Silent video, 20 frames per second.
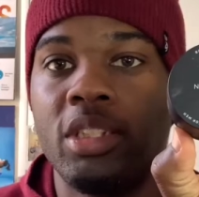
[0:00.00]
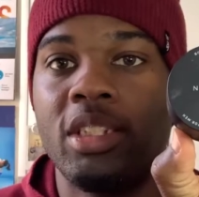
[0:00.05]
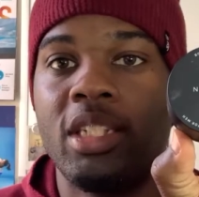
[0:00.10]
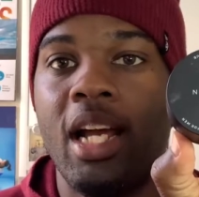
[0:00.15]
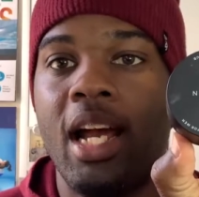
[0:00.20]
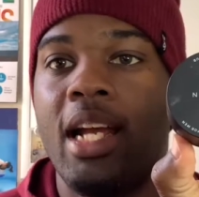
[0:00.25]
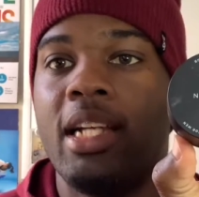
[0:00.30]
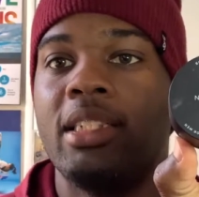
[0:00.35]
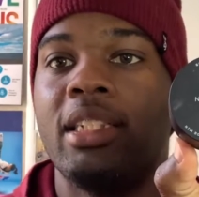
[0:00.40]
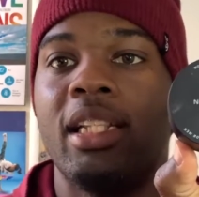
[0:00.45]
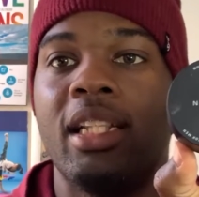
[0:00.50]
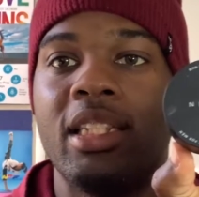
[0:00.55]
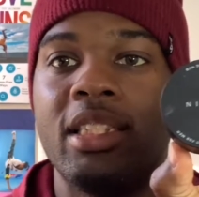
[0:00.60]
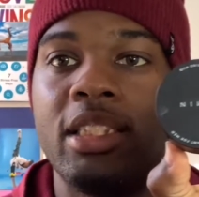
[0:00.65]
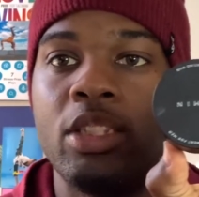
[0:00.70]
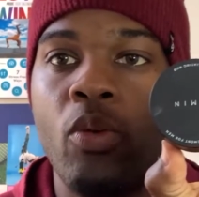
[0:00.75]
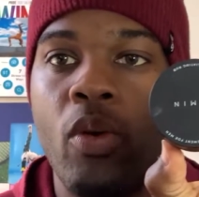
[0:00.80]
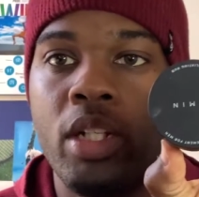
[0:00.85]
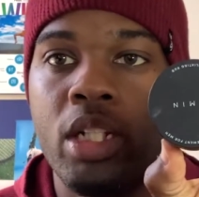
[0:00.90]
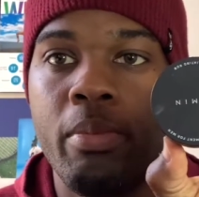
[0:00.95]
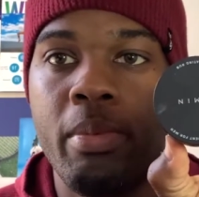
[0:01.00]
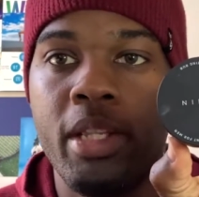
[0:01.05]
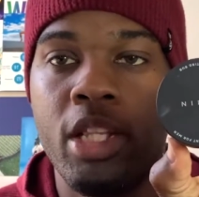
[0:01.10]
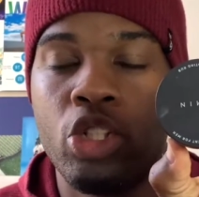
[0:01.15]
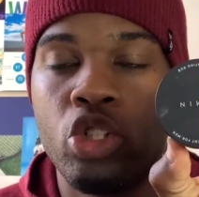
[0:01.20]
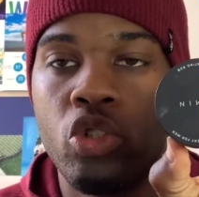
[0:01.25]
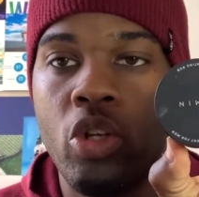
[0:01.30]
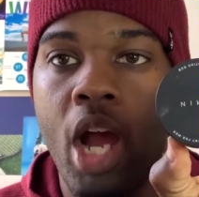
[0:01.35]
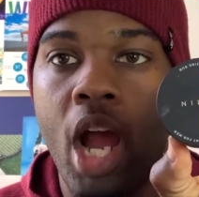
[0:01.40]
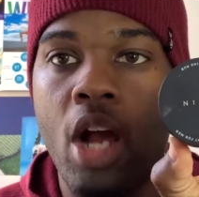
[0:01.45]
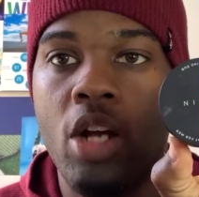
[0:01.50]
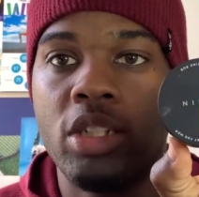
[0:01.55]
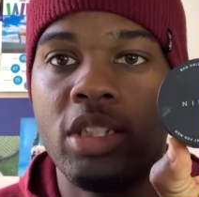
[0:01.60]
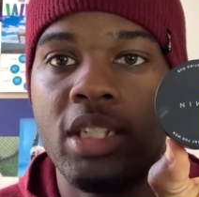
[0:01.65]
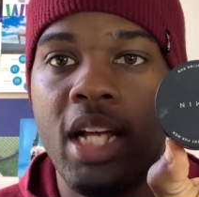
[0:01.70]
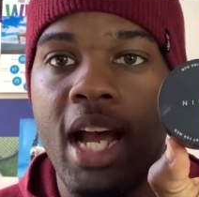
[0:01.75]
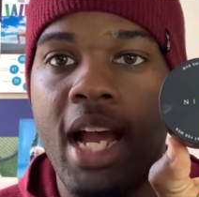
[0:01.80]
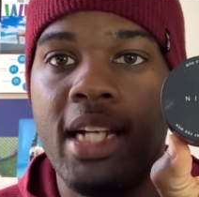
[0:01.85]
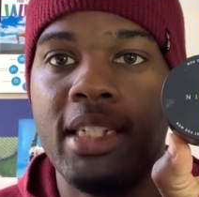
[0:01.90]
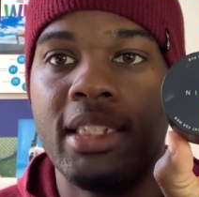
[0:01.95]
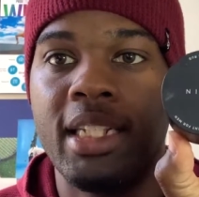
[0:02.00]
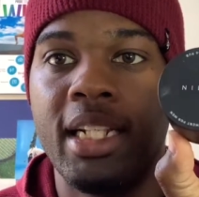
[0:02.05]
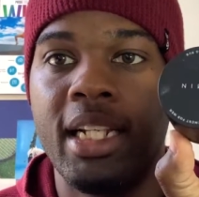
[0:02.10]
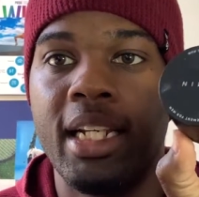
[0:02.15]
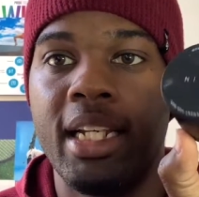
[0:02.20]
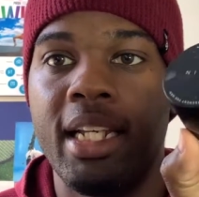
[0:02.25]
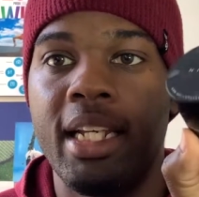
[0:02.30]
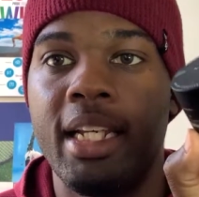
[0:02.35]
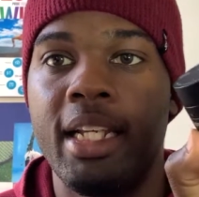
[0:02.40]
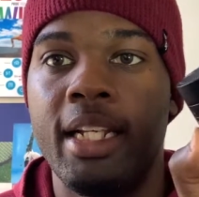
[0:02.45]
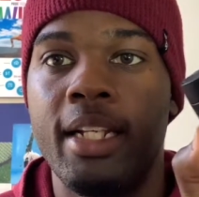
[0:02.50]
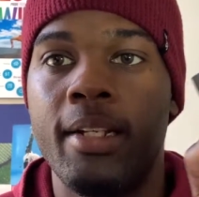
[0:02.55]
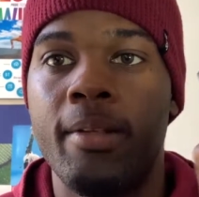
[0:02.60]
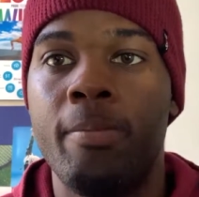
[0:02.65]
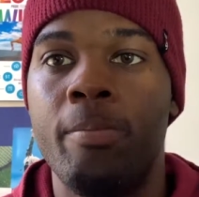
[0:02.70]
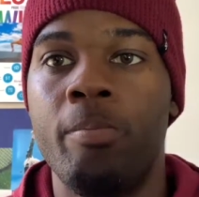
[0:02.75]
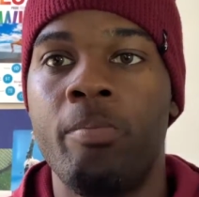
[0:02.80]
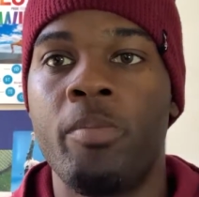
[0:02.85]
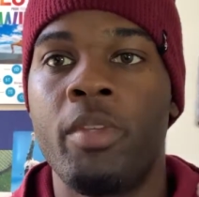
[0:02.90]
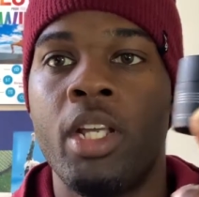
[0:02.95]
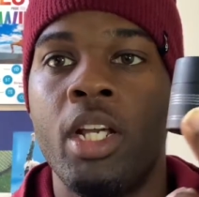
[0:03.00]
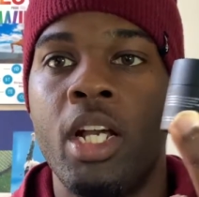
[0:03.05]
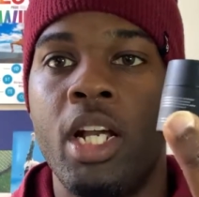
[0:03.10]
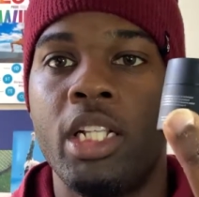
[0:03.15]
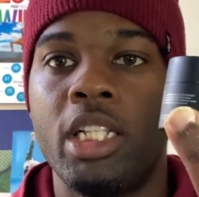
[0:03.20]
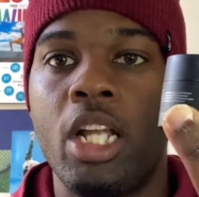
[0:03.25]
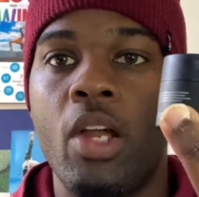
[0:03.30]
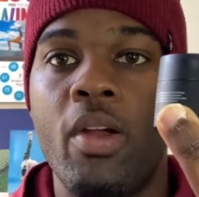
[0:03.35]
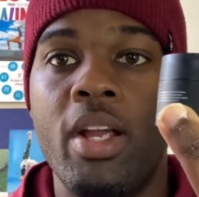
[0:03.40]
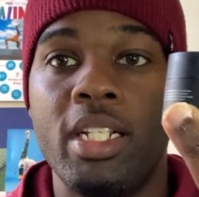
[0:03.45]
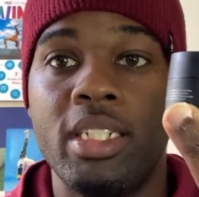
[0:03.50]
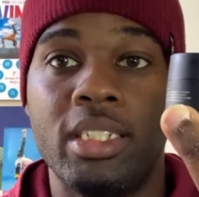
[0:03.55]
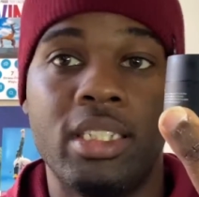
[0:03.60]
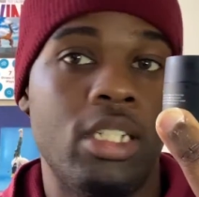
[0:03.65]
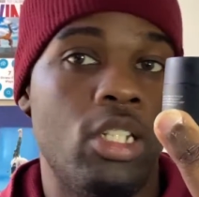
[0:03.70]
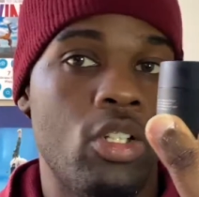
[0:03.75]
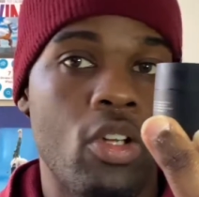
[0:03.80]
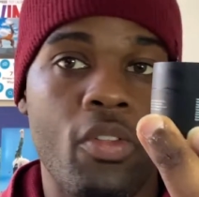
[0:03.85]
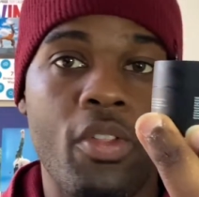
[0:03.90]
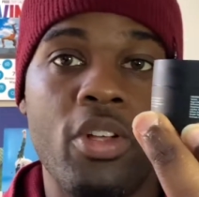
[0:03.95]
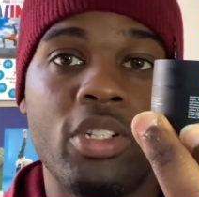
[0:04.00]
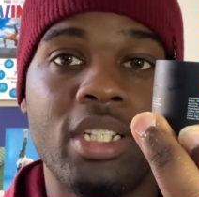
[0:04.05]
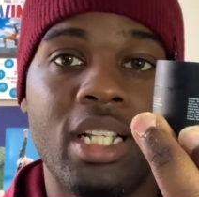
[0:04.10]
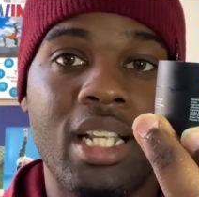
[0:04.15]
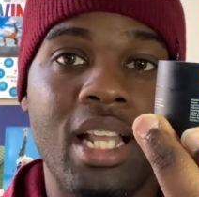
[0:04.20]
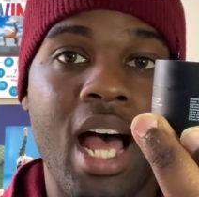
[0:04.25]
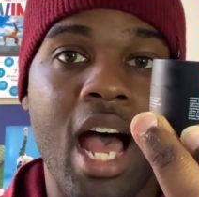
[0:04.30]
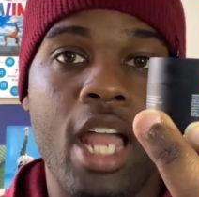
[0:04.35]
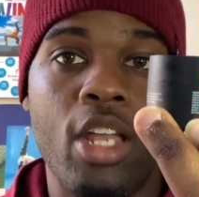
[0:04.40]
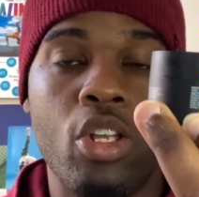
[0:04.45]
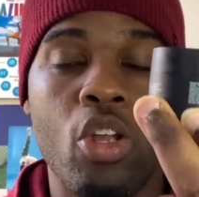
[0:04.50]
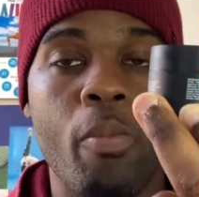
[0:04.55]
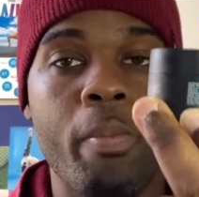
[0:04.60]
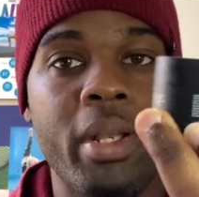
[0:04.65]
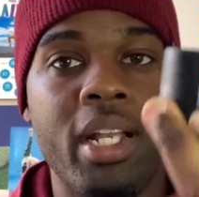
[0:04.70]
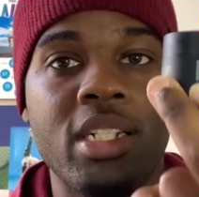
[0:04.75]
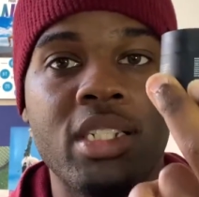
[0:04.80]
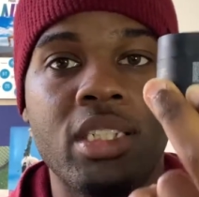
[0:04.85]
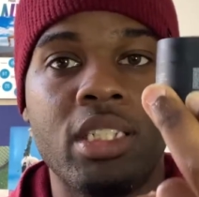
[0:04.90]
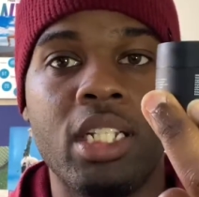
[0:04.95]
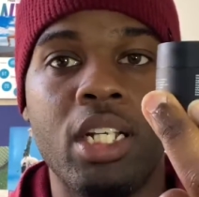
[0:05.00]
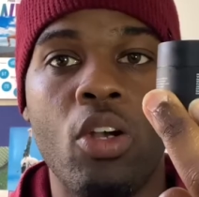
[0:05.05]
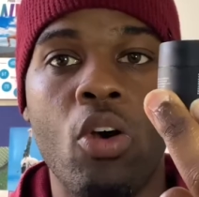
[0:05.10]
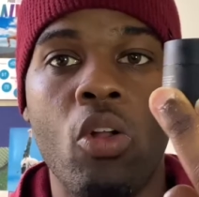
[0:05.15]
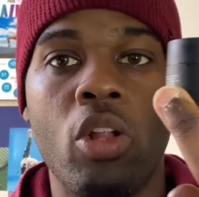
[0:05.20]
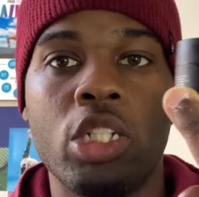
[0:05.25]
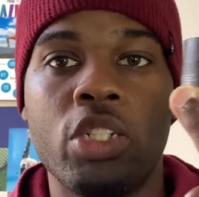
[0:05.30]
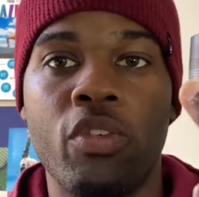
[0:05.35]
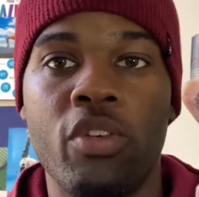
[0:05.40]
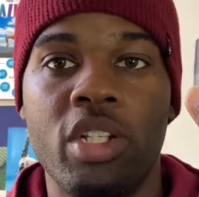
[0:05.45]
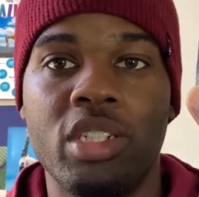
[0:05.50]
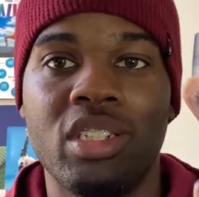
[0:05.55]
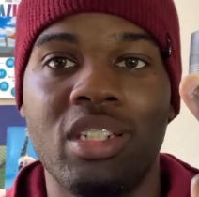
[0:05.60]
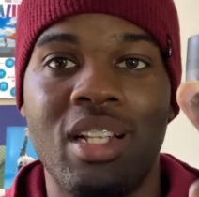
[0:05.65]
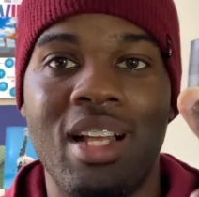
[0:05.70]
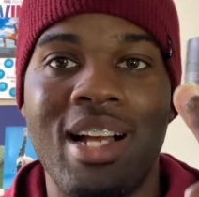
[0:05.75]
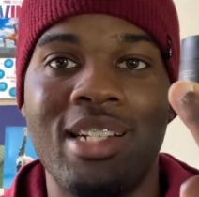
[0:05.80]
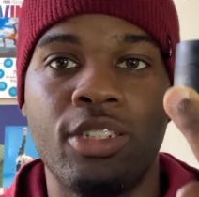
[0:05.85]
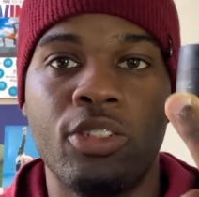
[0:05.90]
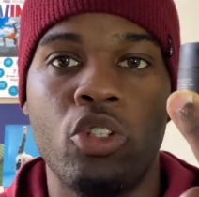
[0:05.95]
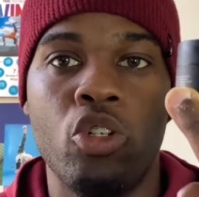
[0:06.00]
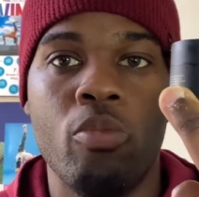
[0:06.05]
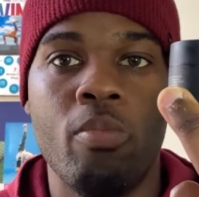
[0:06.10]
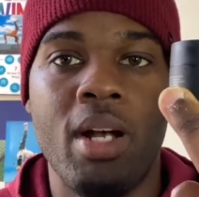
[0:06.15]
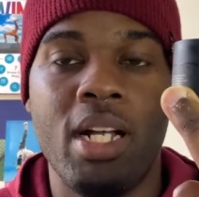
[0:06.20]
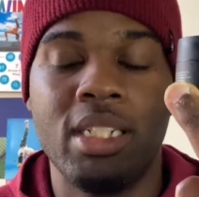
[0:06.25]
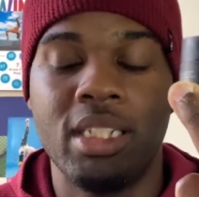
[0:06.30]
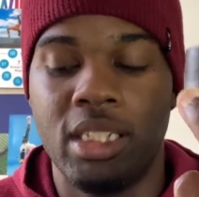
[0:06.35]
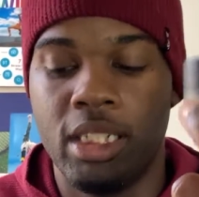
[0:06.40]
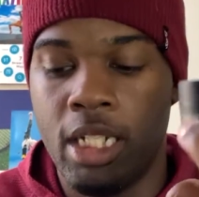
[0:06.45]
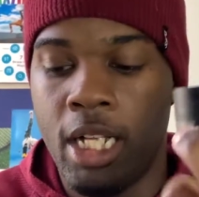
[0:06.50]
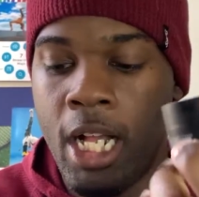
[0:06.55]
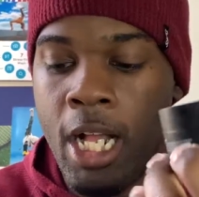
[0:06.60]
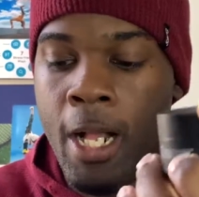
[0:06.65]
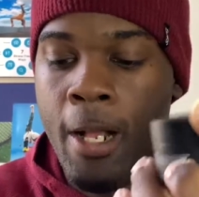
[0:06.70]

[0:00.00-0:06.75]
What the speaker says: size, and this is going to be the trial size. And again, there's a lot, because the goal is for this to last 2 months.